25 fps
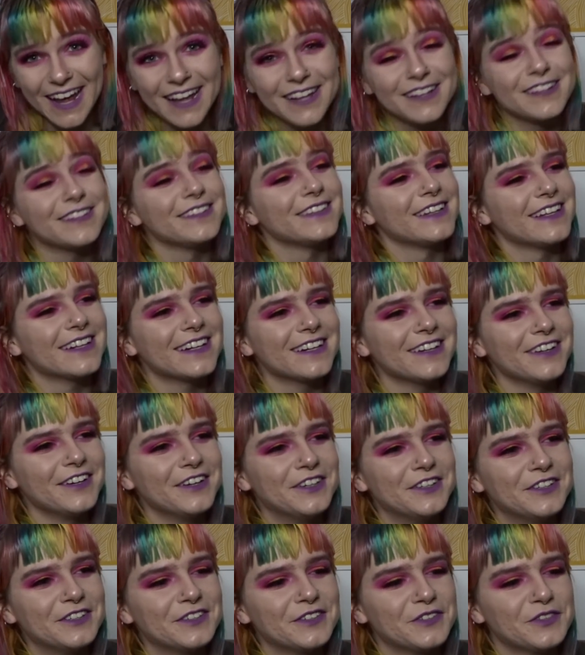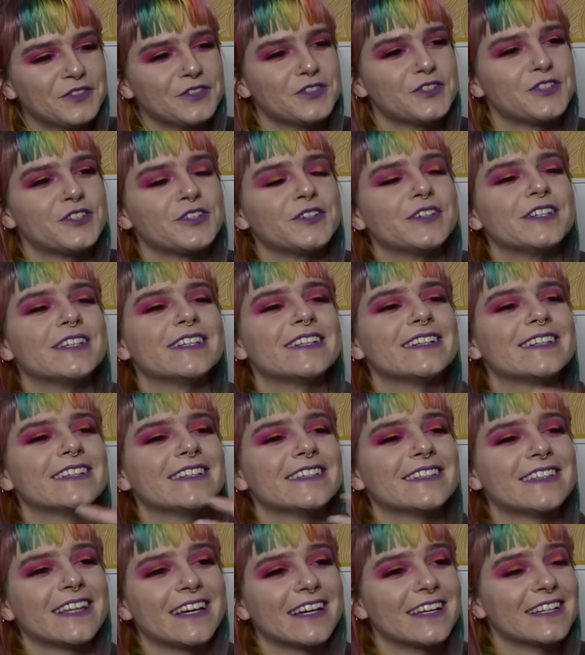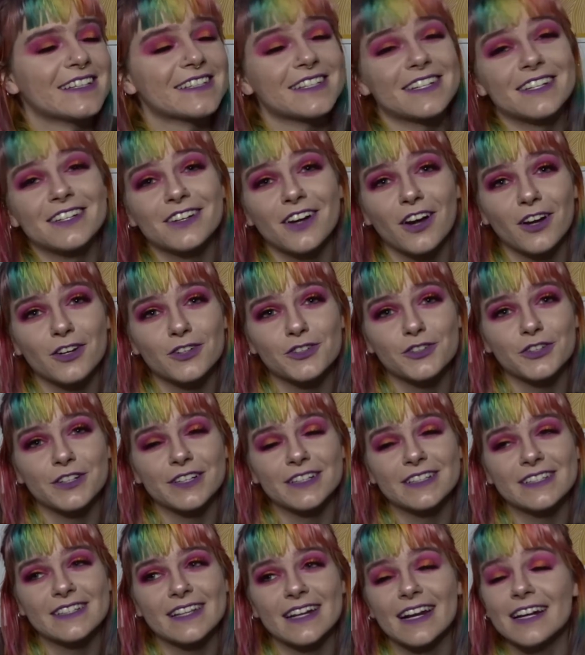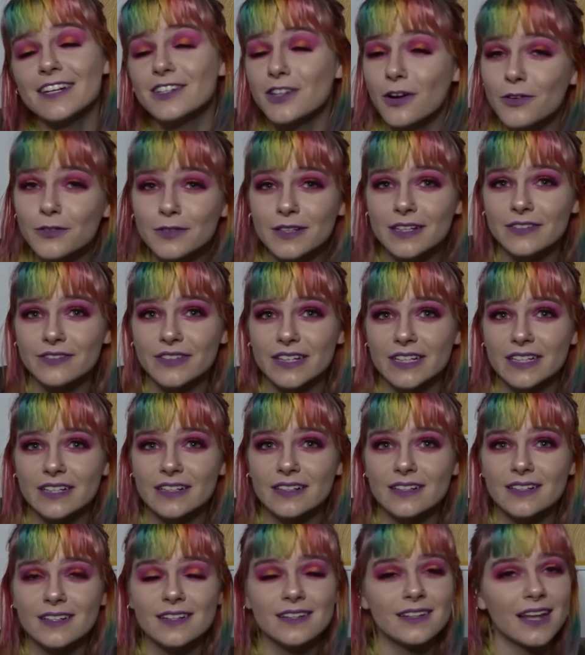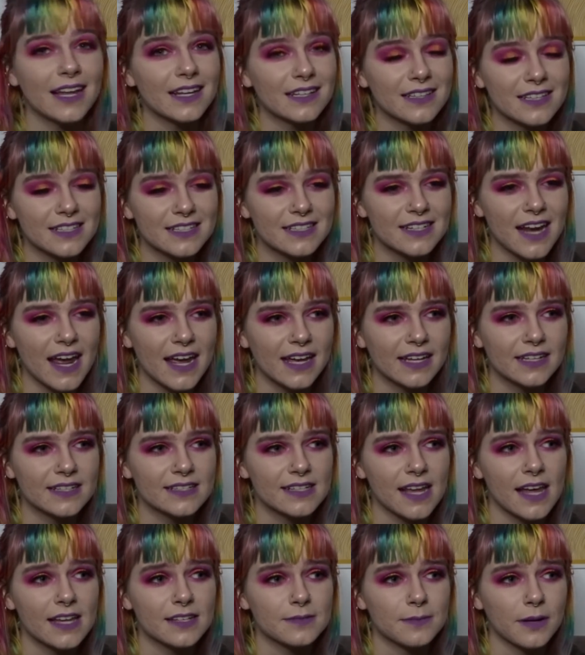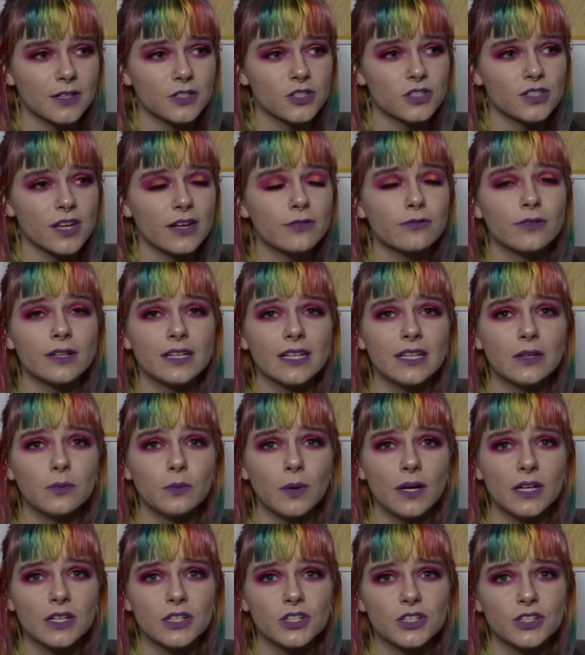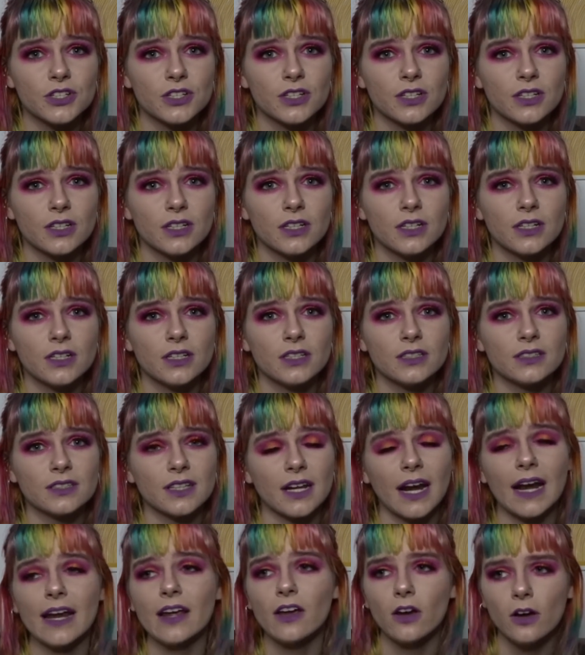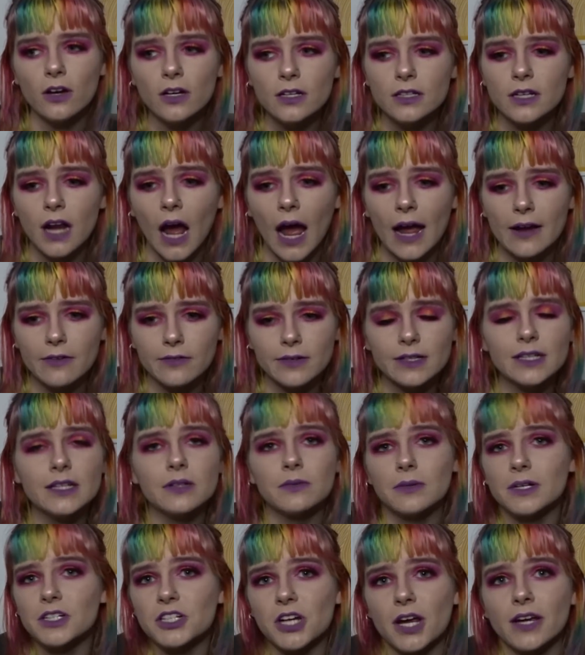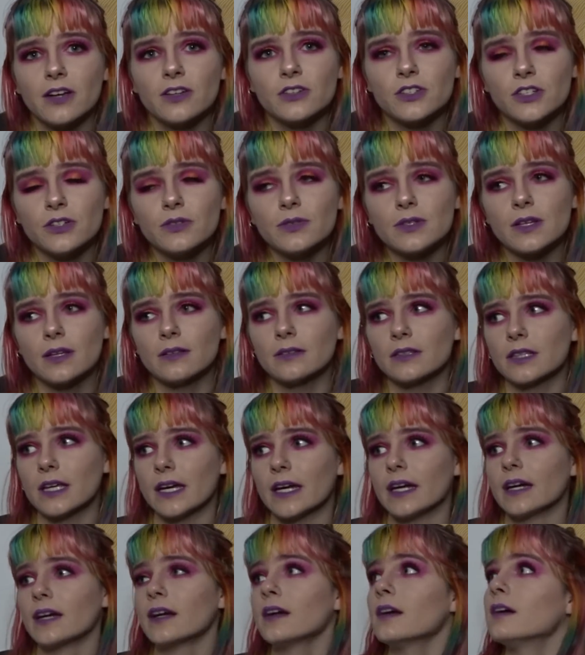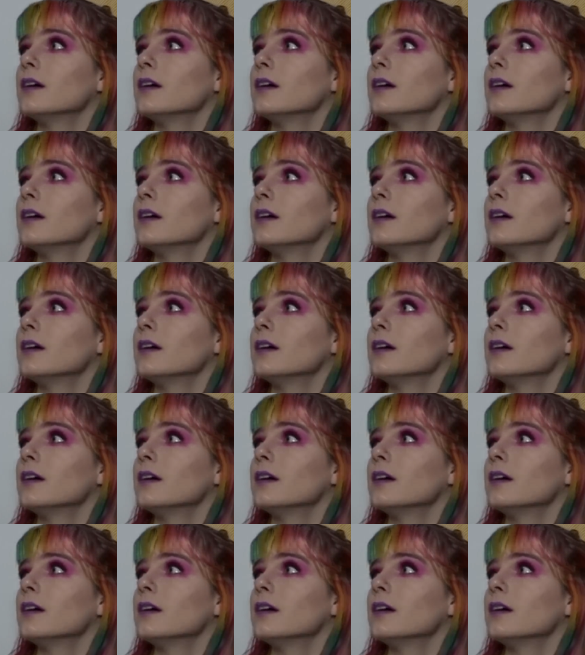Let alone doing things in countries that I don't live in, like the States, as much as I really wish that I could. I really wish I could do something.